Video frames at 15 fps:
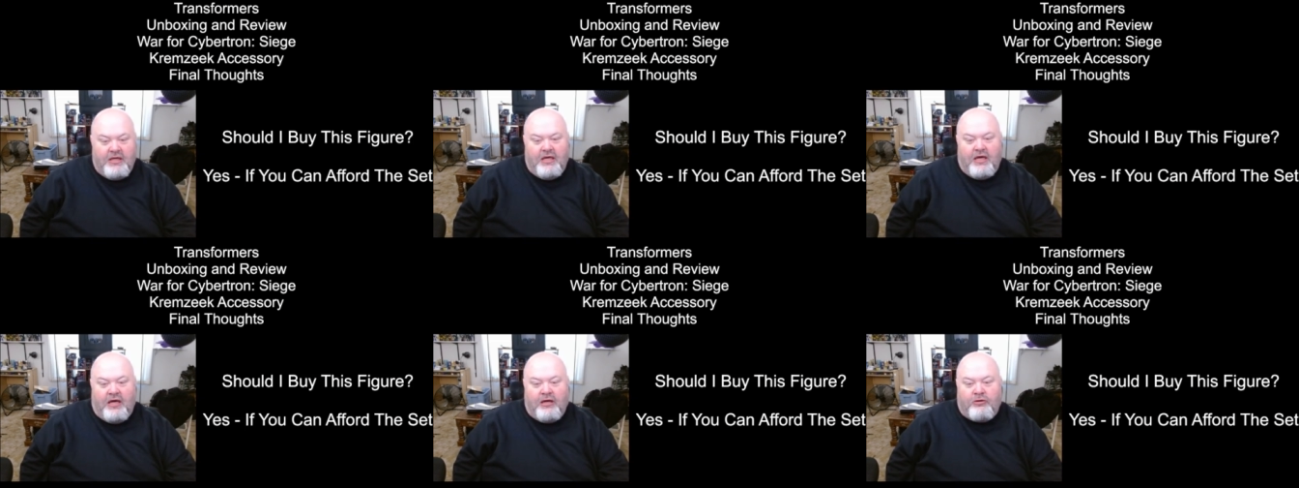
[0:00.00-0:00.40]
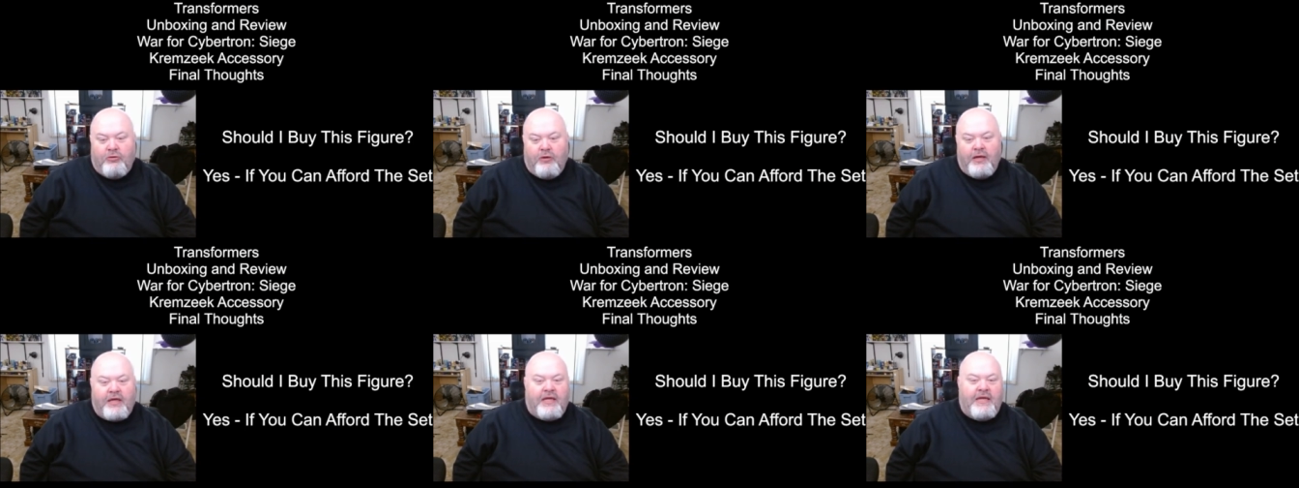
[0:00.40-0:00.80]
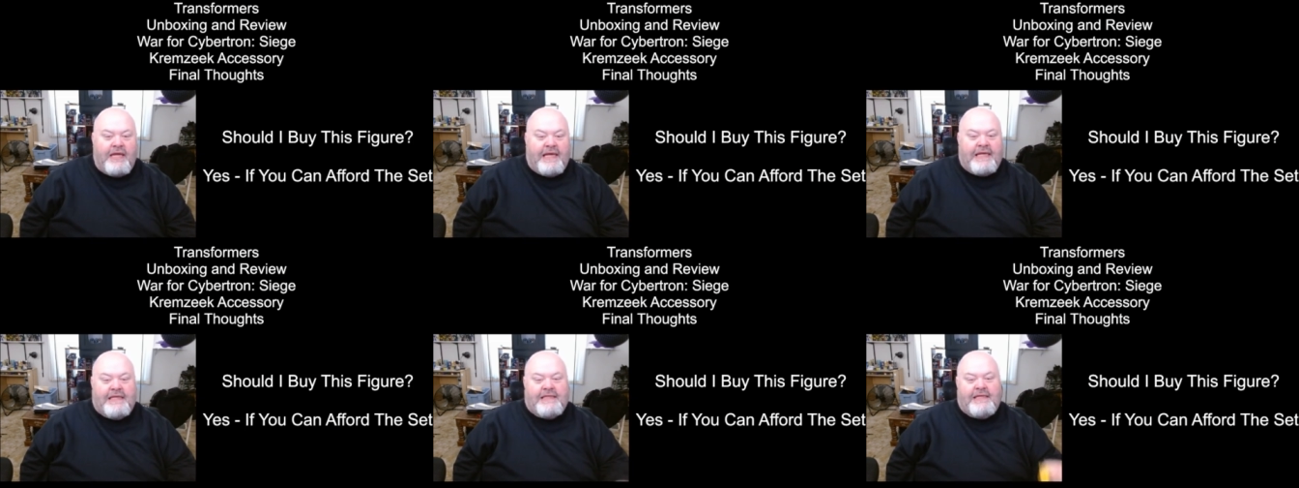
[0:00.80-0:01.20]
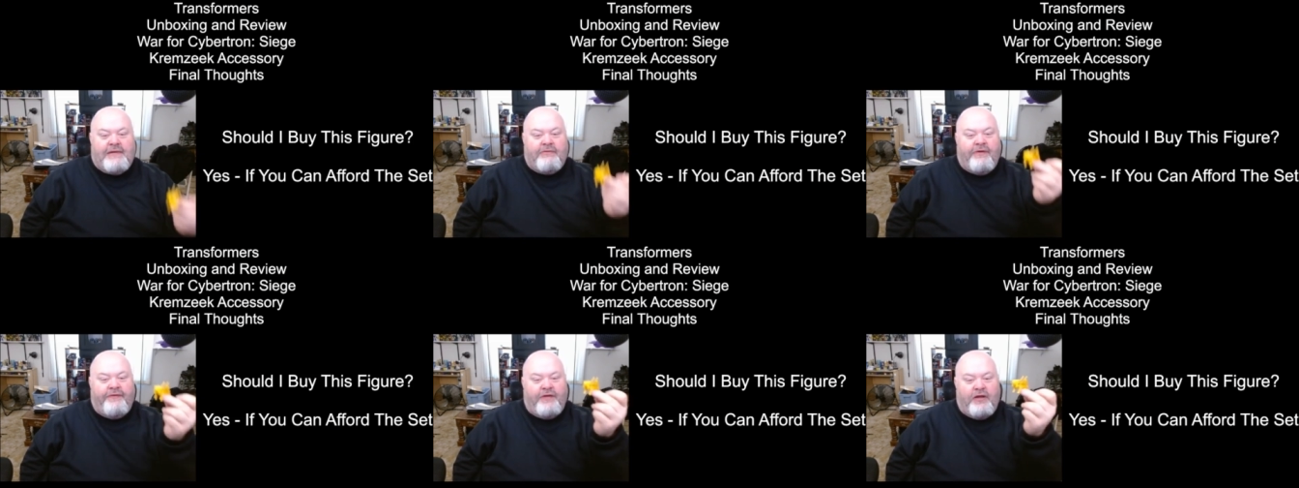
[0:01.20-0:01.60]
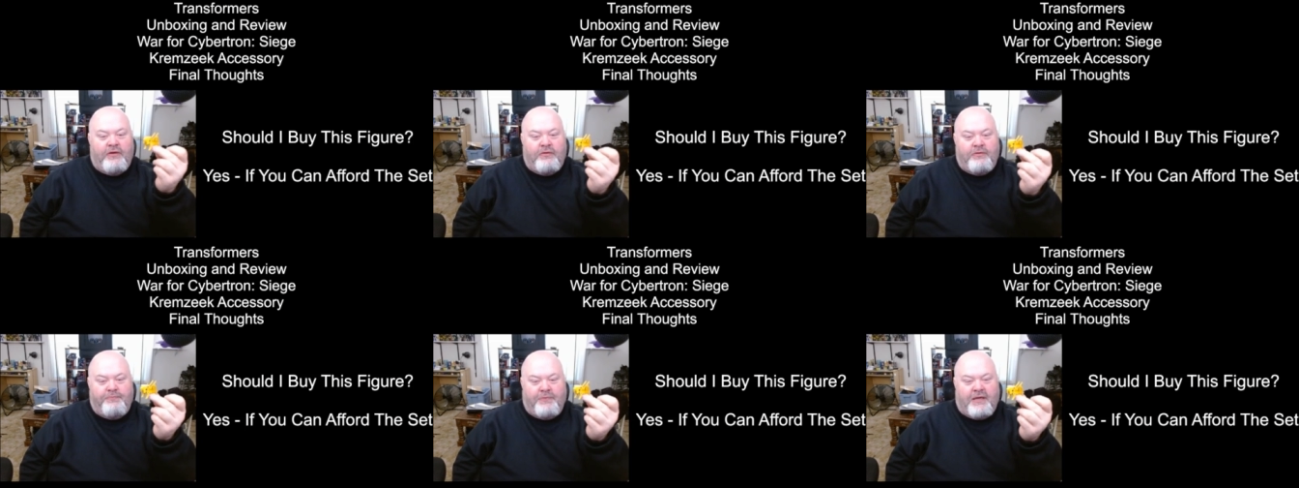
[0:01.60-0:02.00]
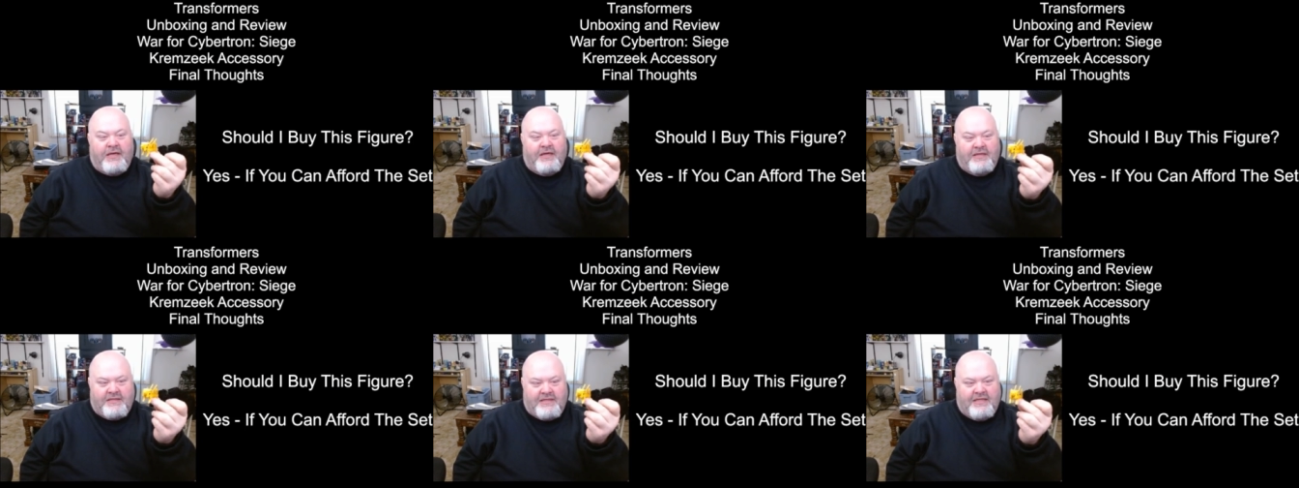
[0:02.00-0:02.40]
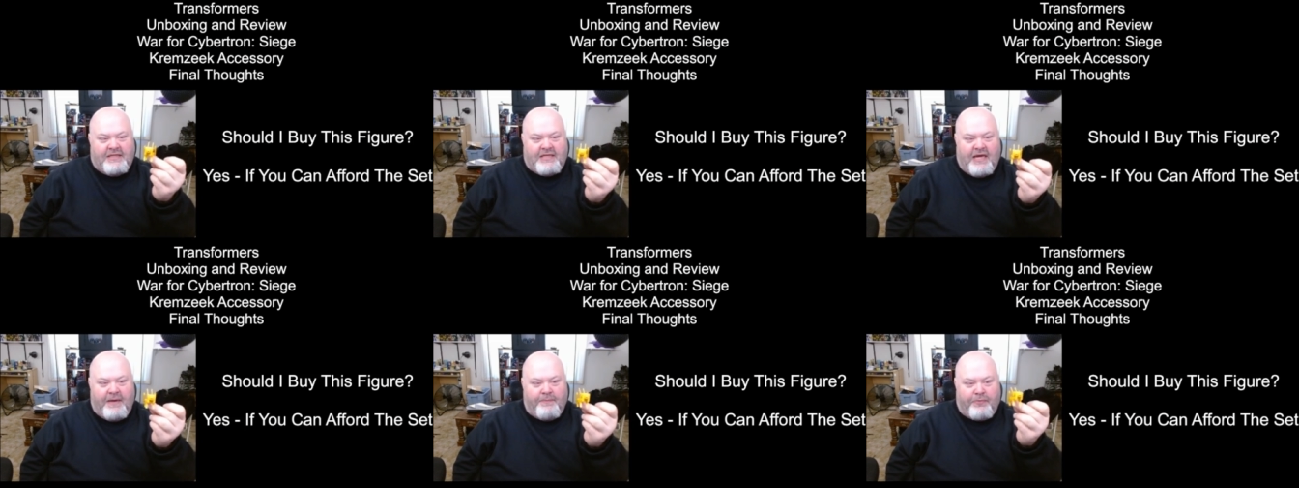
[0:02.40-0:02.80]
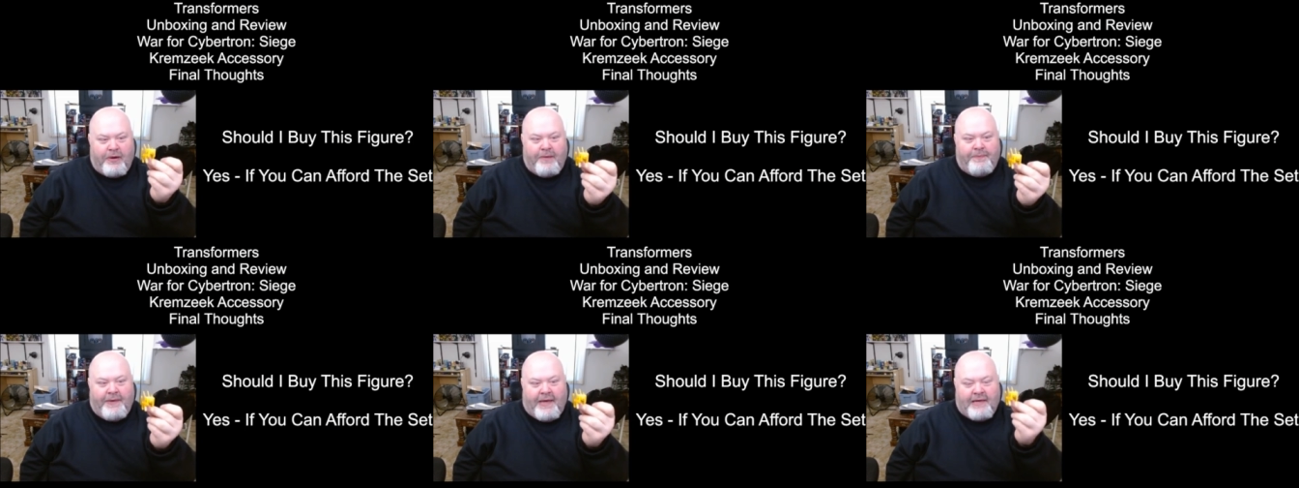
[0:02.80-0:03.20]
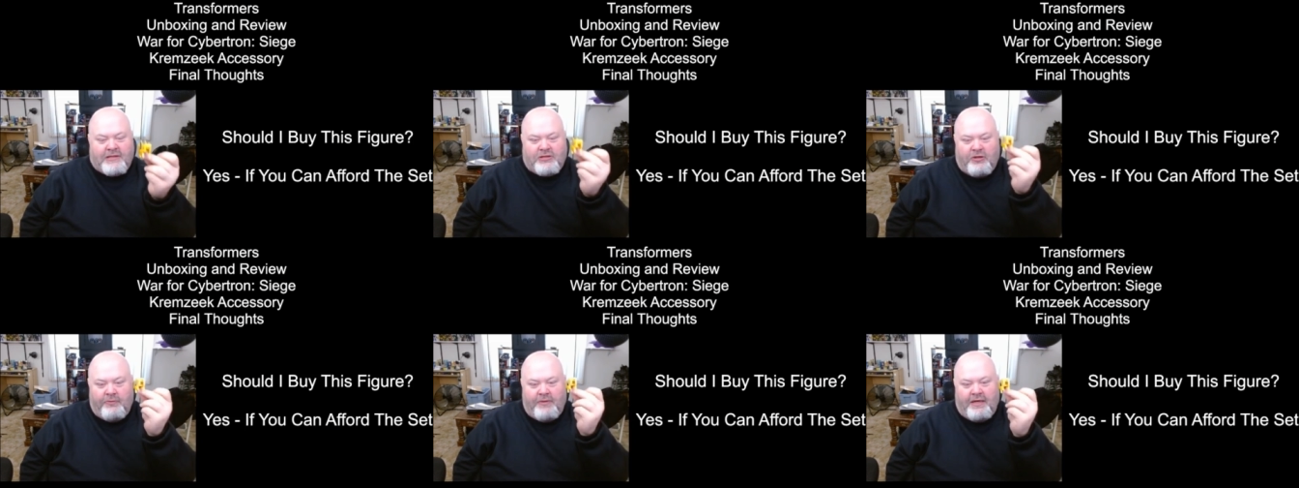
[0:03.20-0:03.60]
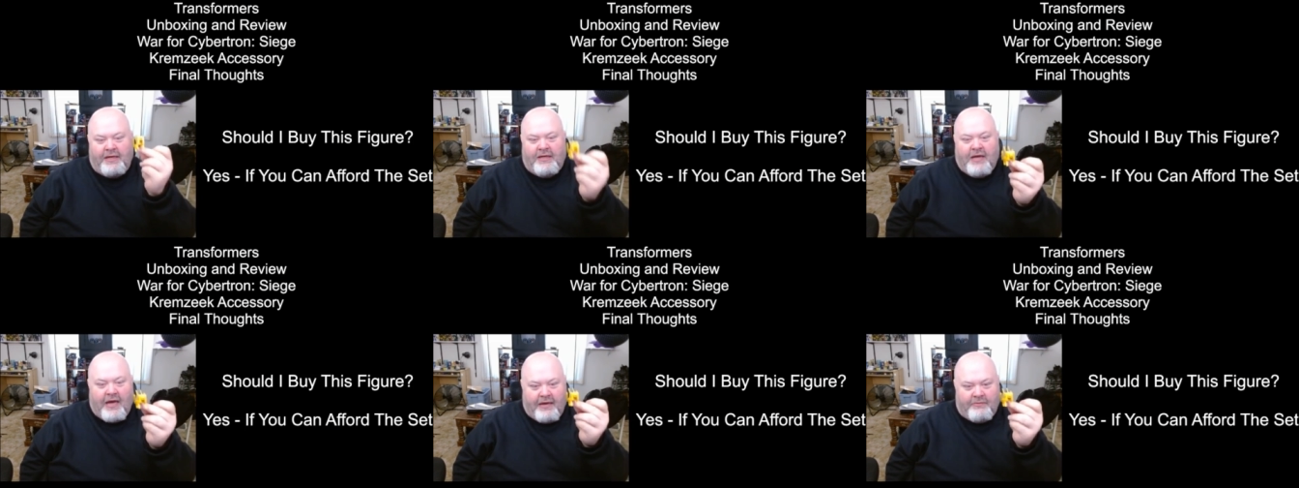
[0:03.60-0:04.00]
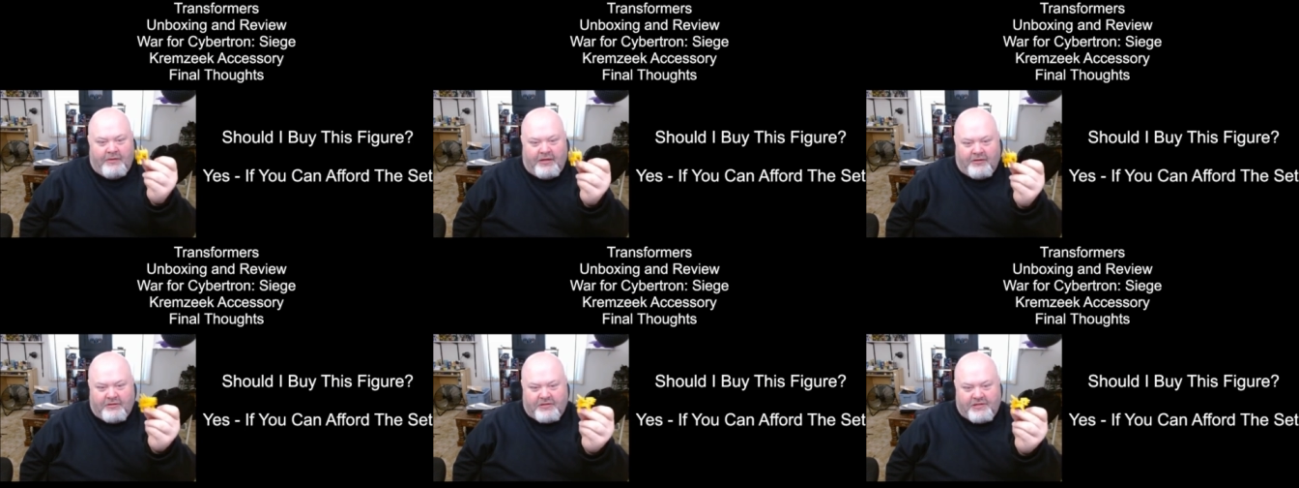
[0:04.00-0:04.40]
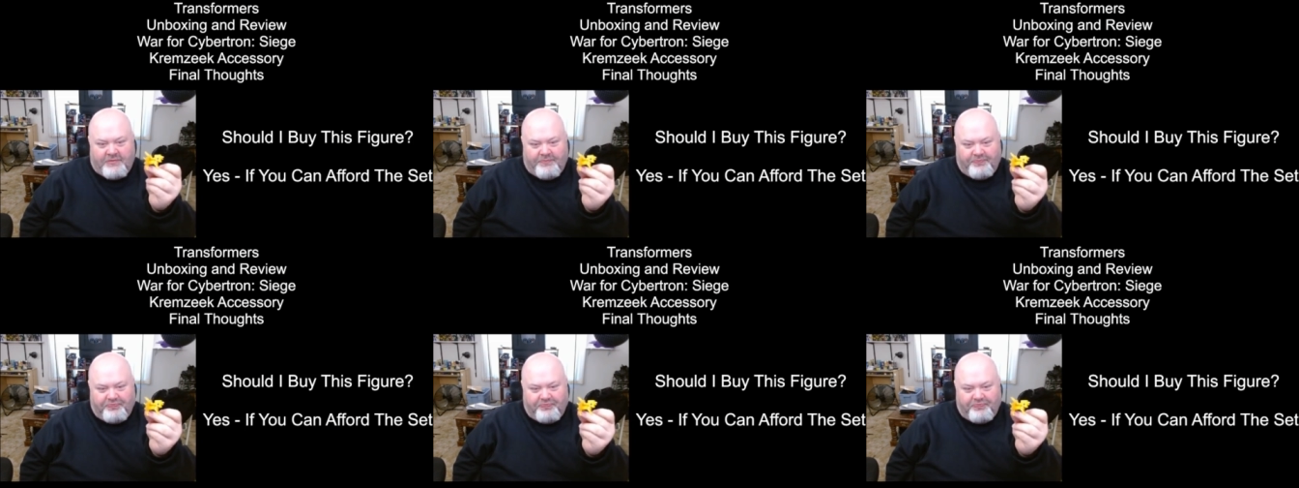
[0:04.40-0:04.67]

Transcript: a quick and easy review because this guy brought back so many nightmares.